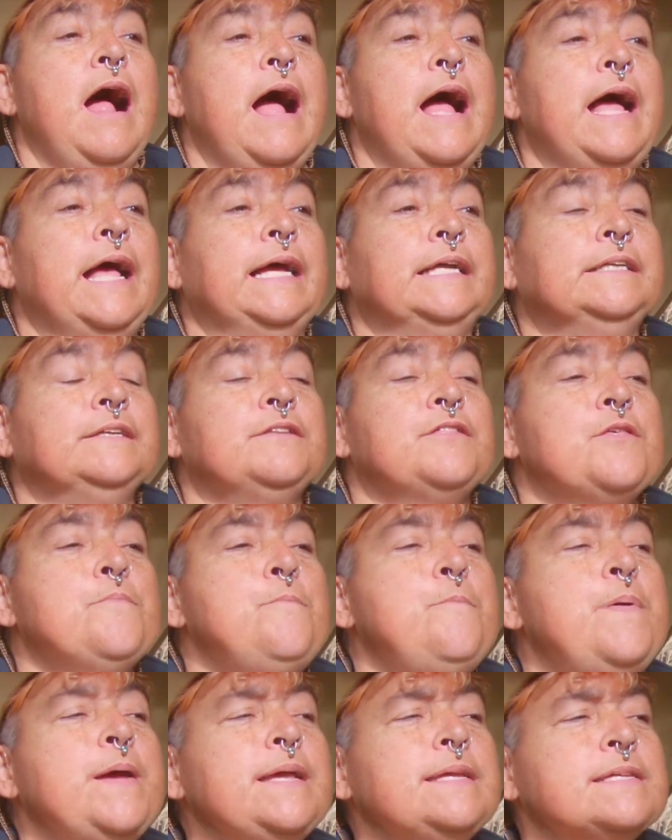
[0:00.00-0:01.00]
And the
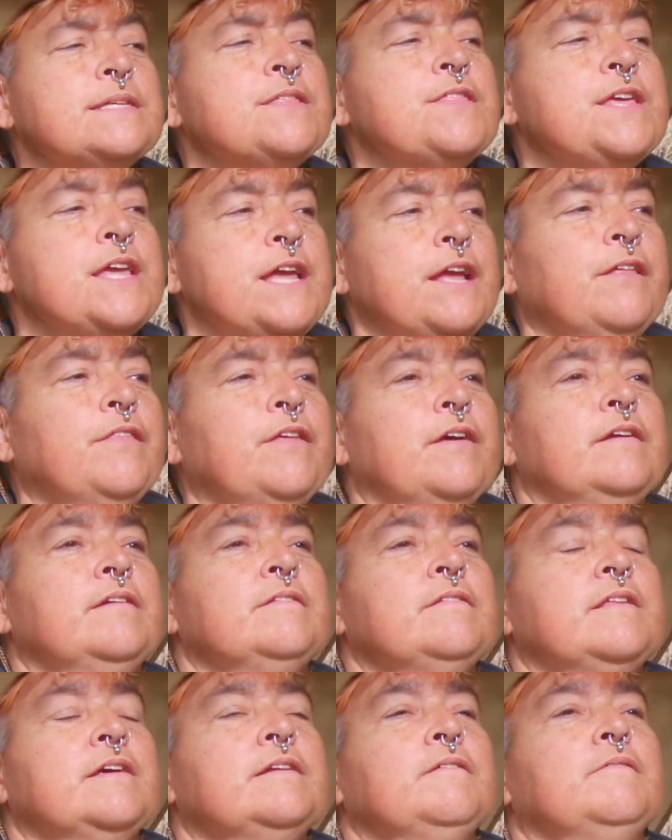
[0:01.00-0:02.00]
best thing that,
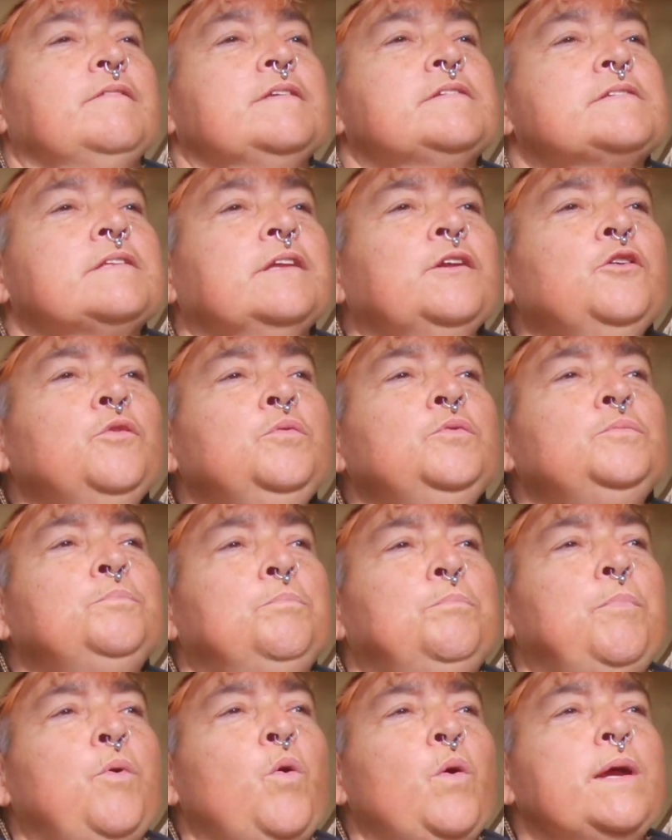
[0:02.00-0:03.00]
that this little
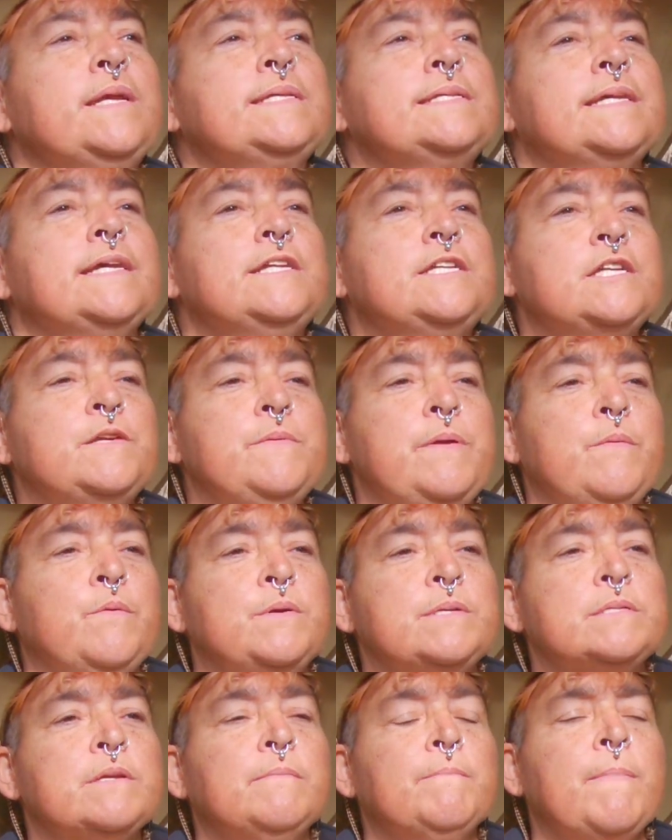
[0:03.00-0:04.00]
boy said to me
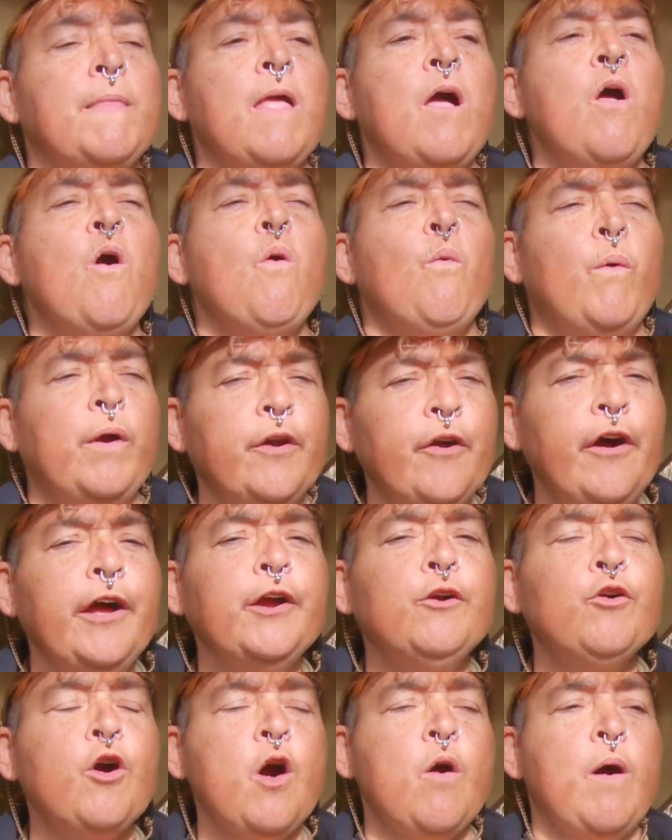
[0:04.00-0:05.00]
was, When I
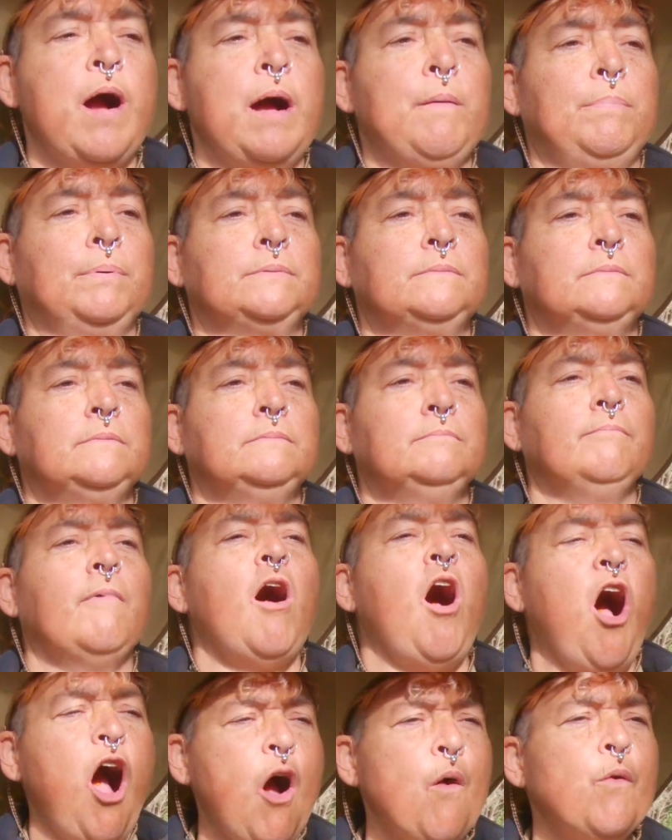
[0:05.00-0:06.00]
grow up,
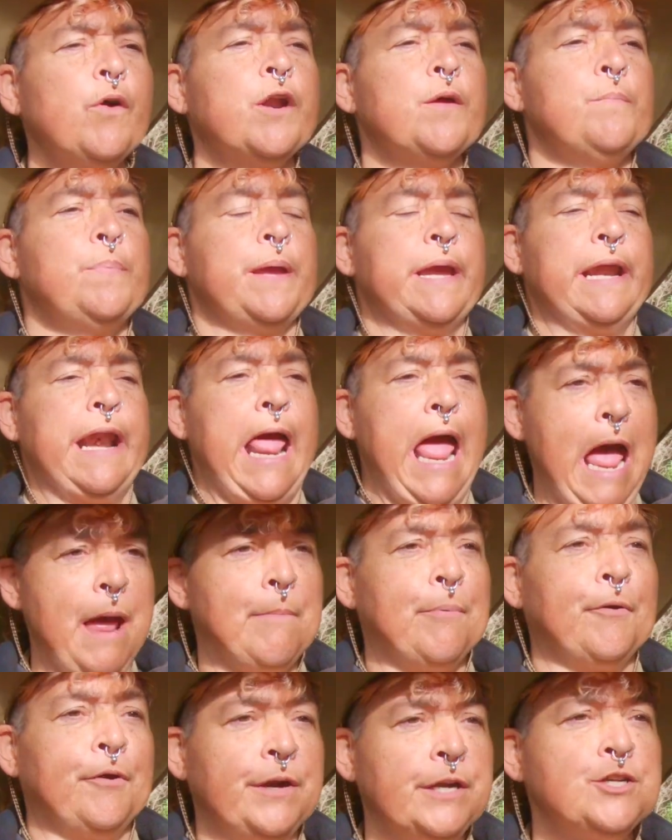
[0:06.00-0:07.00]
I want to be an
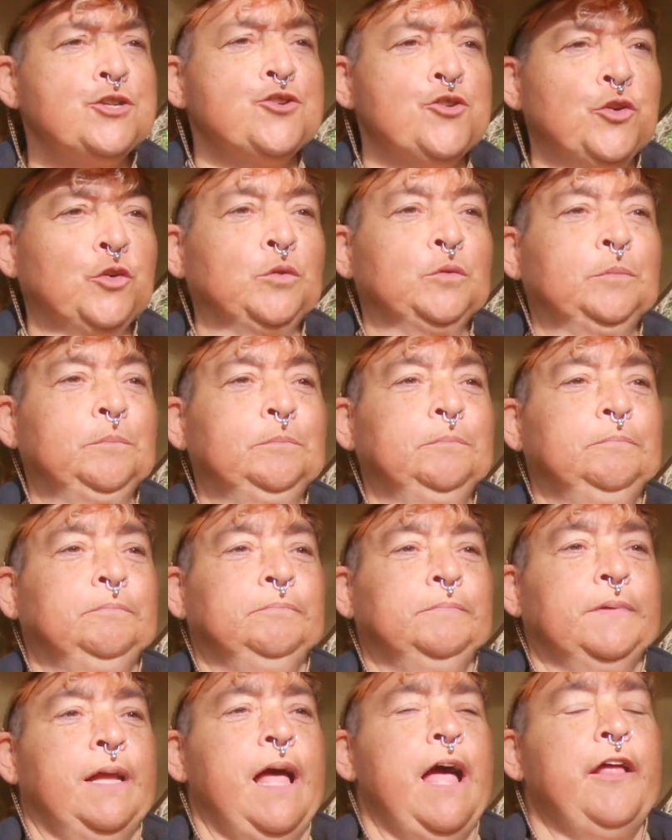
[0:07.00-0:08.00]
Aboriginal.
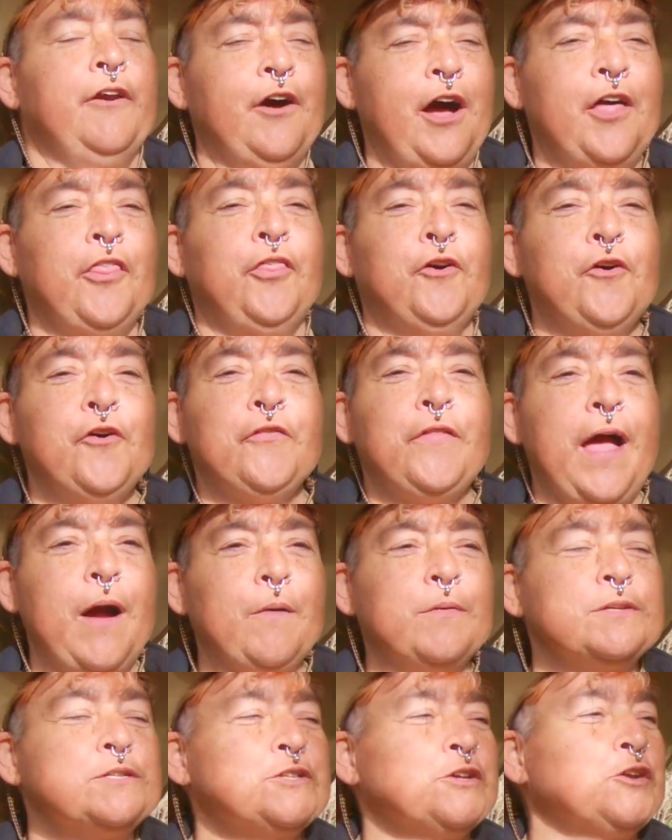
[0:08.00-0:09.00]
And I thought that
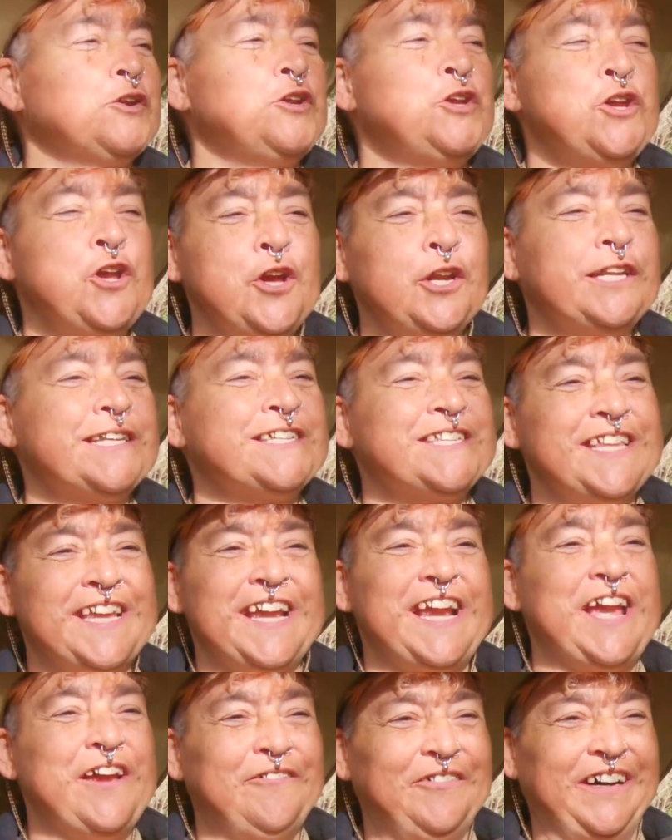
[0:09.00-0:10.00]
was the cutest
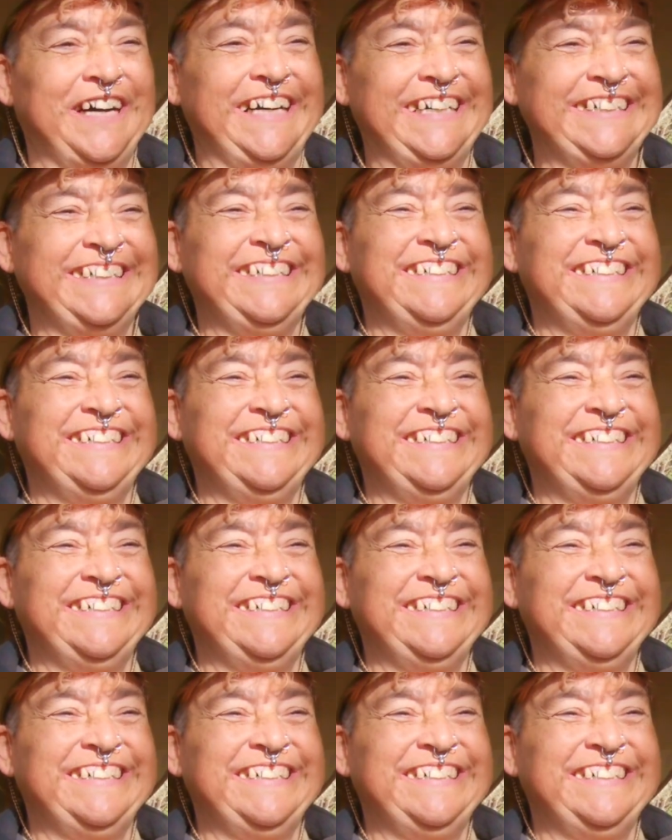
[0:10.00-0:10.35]
thing ever.